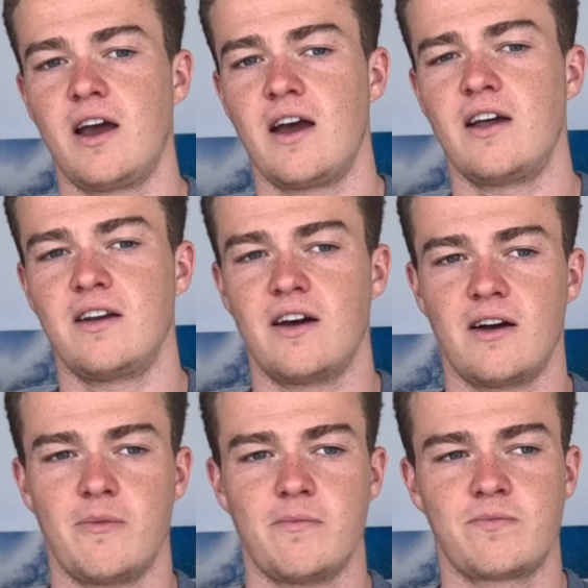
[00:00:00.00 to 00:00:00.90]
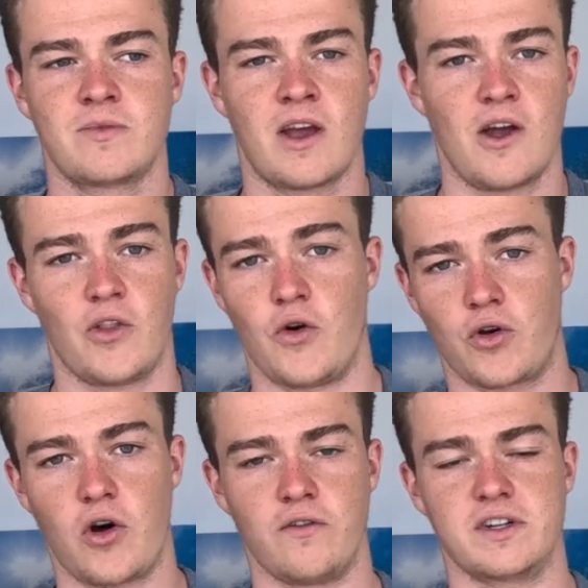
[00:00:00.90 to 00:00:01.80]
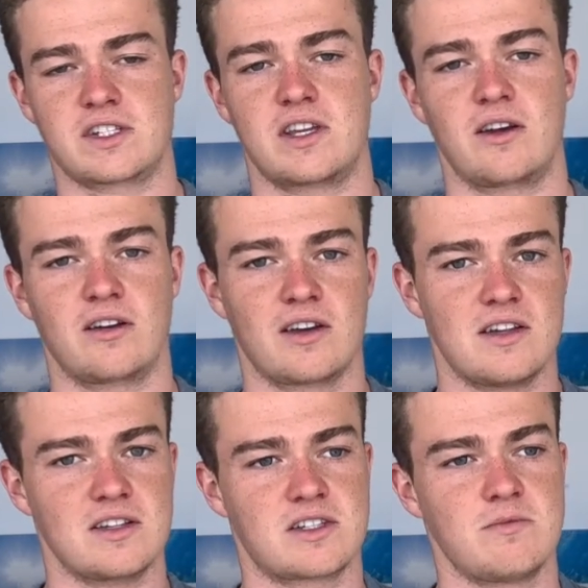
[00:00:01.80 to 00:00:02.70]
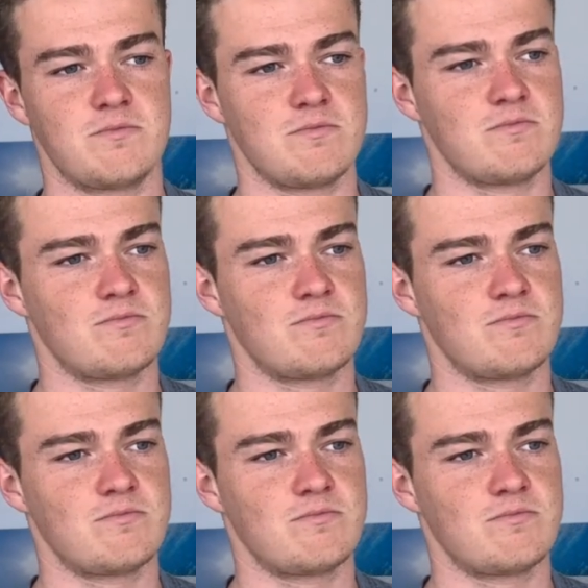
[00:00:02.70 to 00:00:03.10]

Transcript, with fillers: And um, the whole goal of this thing is to